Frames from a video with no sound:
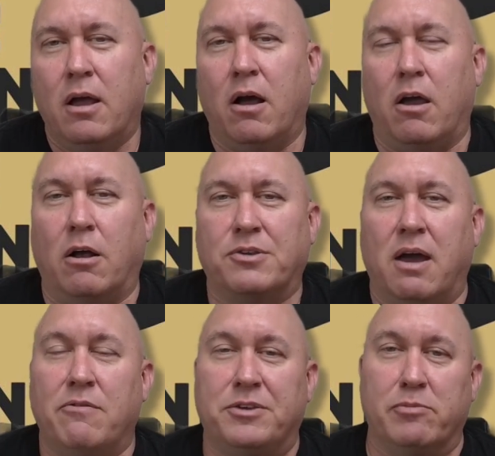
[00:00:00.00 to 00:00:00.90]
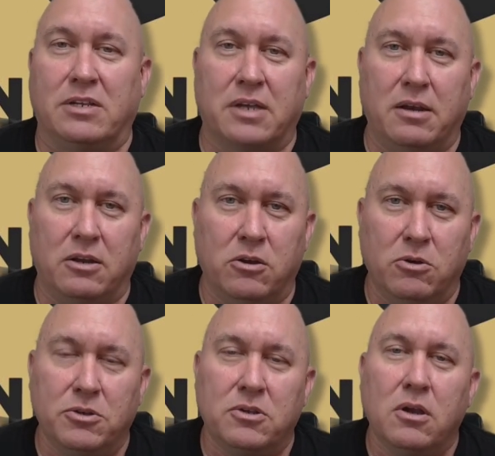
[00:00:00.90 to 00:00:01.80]
I also have some exciting
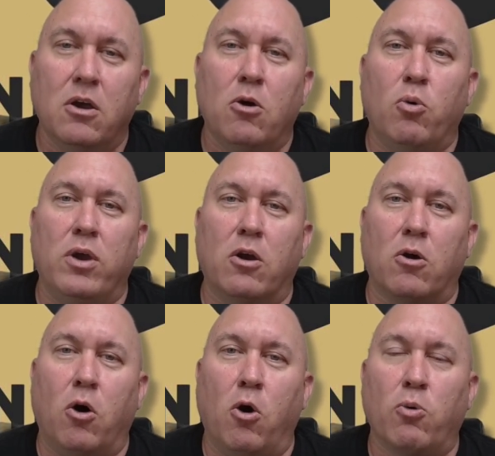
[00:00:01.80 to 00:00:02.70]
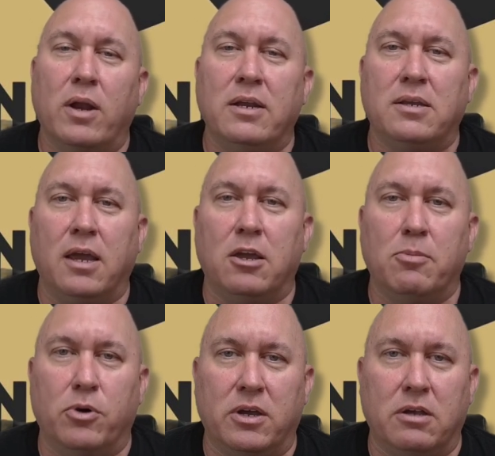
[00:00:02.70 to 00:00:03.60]
news. We are already taking
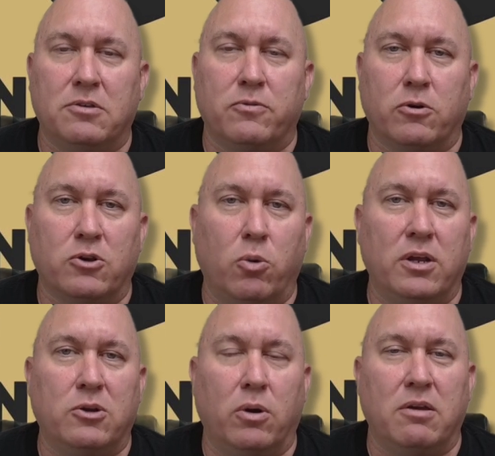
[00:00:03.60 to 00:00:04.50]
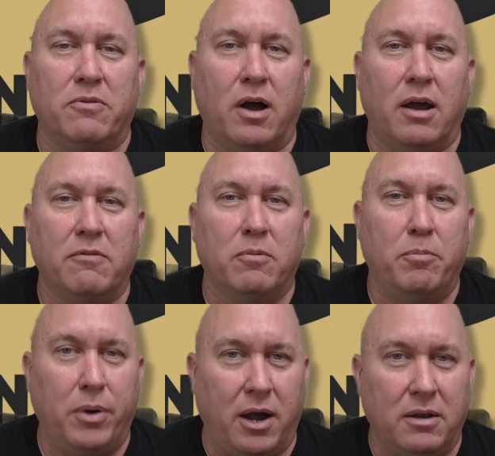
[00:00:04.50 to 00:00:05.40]
bookings for 2025,
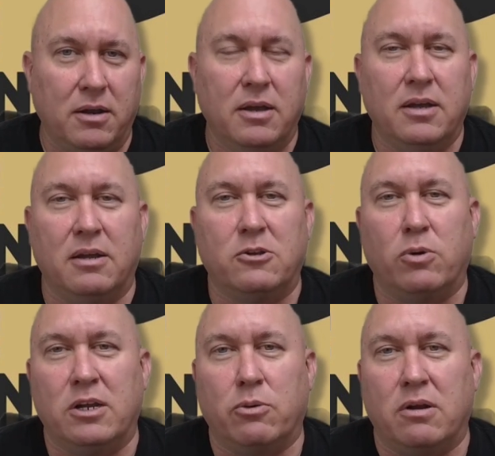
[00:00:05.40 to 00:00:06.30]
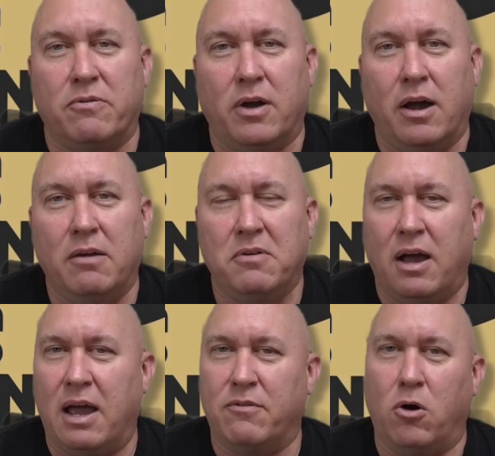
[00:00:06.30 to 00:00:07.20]
but in 2025,
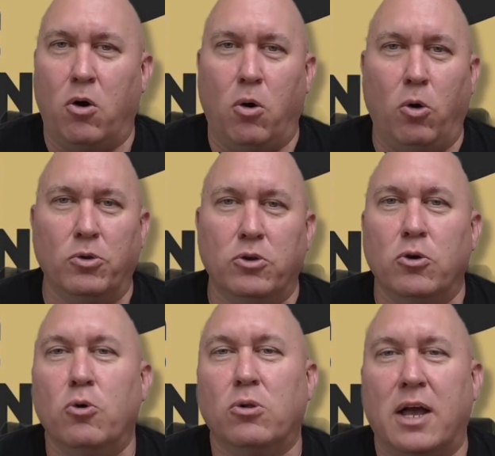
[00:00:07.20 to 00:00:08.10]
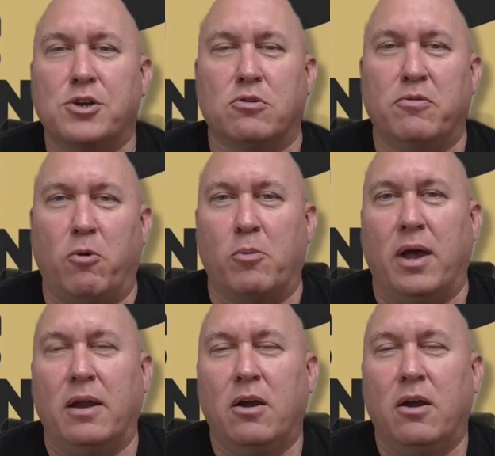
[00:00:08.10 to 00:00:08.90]
I have a whole new lecture format.